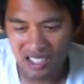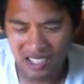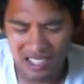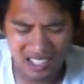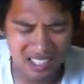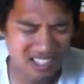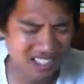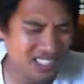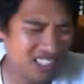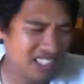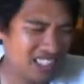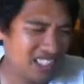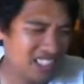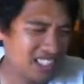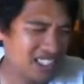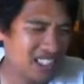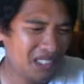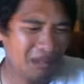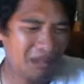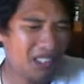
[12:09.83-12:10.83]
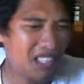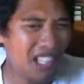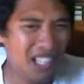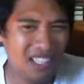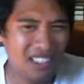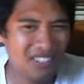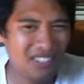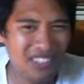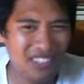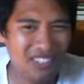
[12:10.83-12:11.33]
Uh, he was in like some
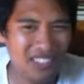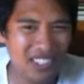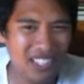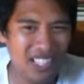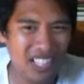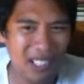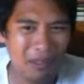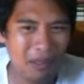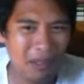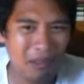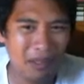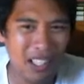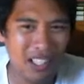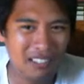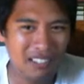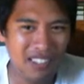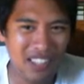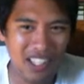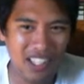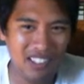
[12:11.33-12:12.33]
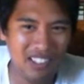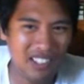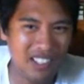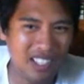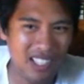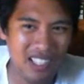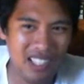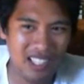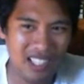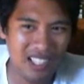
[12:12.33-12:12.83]
life of an MMA
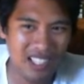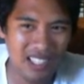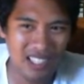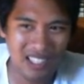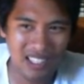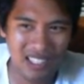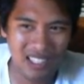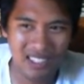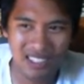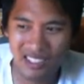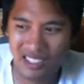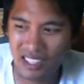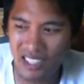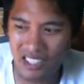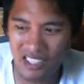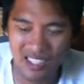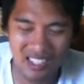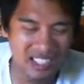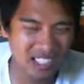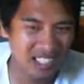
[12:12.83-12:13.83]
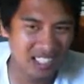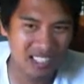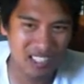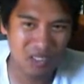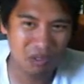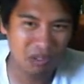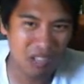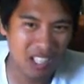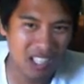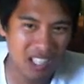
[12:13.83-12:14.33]
fighter. Uh, thing
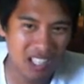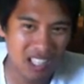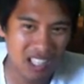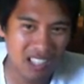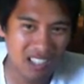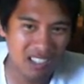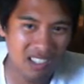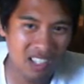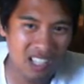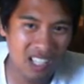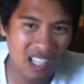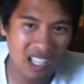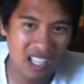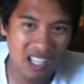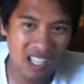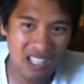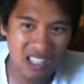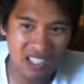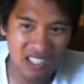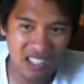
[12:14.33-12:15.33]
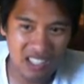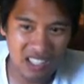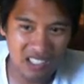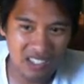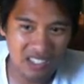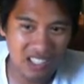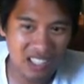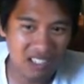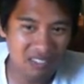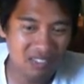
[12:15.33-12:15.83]
as well. You
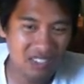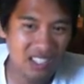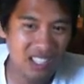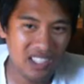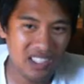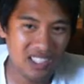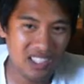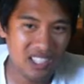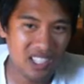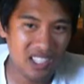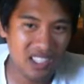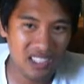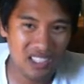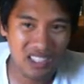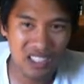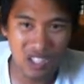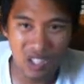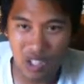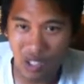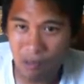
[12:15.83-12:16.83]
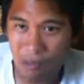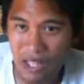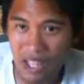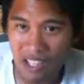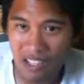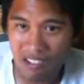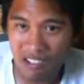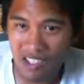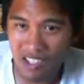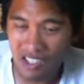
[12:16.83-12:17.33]
know, definitely has a lot of star
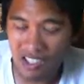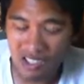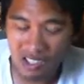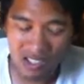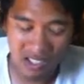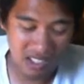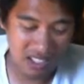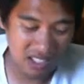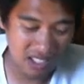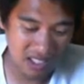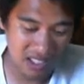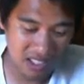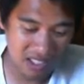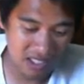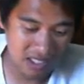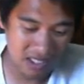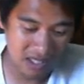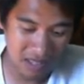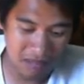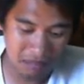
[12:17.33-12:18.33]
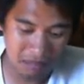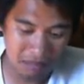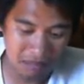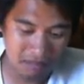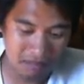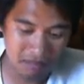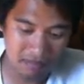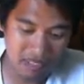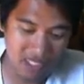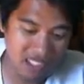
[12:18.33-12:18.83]
power. Um,
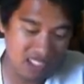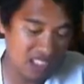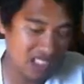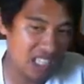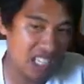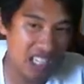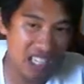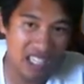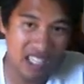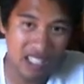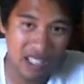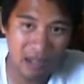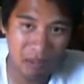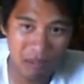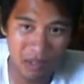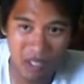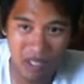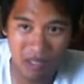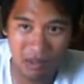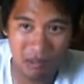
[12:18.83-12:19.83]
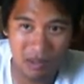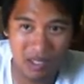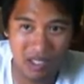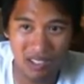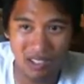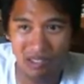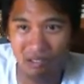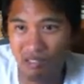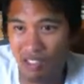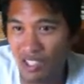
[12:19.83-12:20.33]
highly
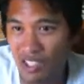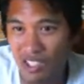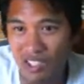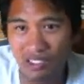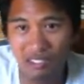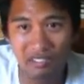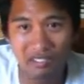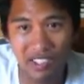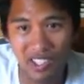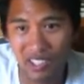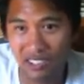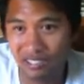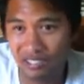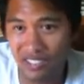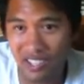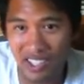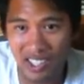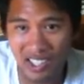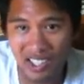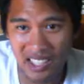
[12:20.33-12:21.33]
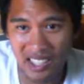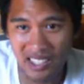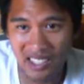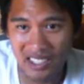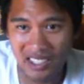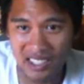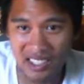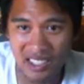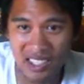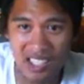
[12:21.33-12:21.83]
marketable. really fun
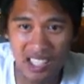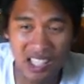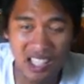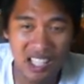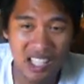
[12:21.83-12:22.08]
fights.